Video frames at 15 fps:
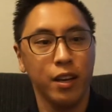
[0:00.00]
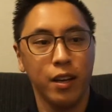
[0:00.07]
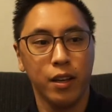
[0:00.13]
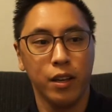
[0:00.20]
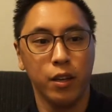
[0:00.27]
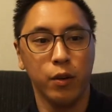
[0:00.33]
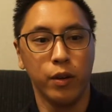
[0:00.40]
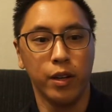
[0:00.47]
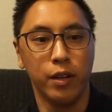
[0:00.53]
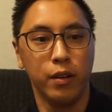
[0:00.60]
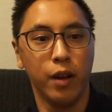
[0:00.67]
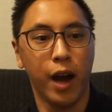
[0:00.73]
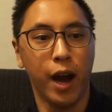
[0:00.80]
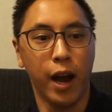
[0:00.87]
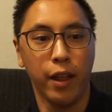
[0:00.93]
you would
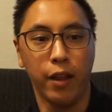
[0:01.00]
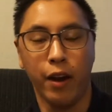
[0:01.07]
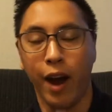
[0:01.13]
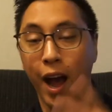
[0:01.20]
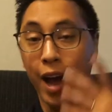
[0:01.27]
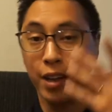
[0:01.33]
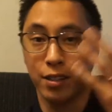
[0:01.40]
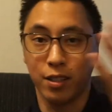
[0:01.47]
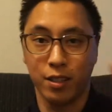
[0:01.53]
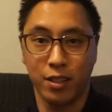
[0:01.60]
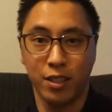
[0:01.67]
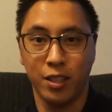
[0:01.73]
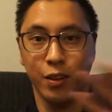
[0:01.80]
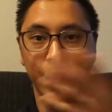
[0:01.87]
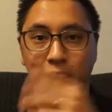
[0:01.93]
either ask a
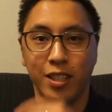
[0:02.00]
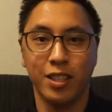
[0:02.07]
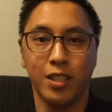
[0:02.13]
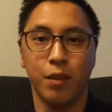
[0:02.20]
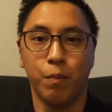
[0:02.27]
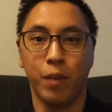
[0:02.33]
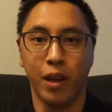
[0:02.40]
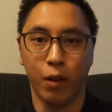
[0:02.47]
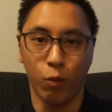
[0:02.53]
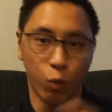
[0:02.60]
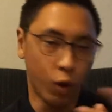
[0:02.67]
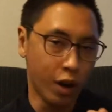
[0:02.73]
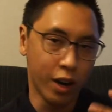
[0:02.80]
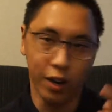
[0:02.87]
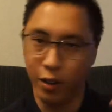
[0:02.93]
student to pick
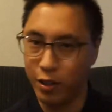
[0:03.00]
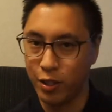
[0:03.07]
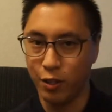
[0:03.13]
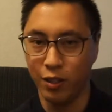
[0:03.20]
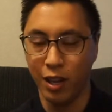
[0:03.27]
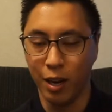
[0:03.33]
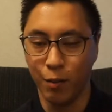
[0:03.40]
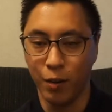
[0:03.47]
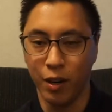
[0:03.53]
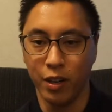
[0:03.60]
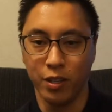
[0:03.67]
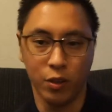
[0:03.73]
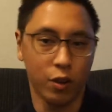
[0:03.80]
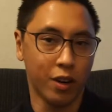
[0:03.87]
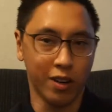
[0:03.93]
1 or 2 numbers,
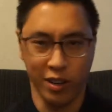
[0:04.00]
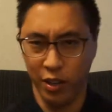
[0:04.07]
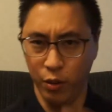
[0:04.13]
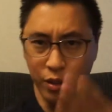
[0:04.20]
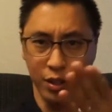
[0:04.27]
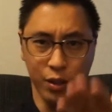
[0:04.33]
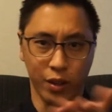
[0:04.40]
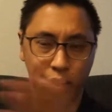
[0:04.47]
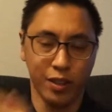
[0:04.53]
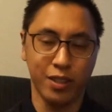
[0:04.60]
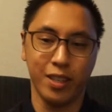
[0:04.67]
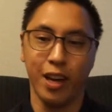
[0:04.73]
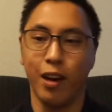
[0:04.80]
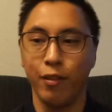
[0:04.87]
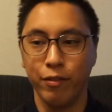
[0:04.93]
or you would do it
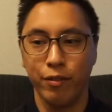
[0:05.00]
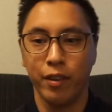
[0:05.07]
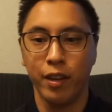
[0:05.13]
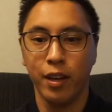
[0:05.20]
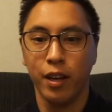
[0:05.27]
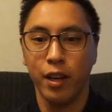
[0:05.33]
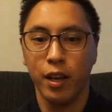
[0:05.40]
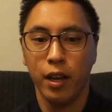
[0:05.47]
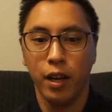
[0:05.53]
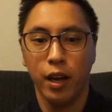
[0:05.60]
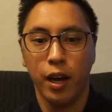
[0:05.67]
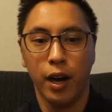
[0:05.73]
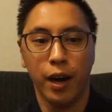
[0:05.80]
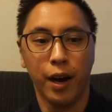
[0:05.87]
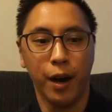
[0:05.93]
yourself,
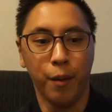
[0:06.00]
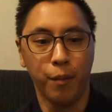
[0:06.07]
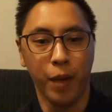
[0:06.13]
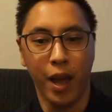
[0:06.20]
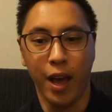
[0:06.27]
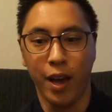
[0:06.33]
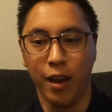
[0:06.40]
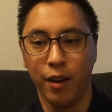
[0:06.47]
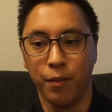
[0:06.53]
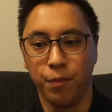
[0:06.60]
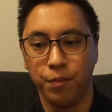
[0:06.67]
and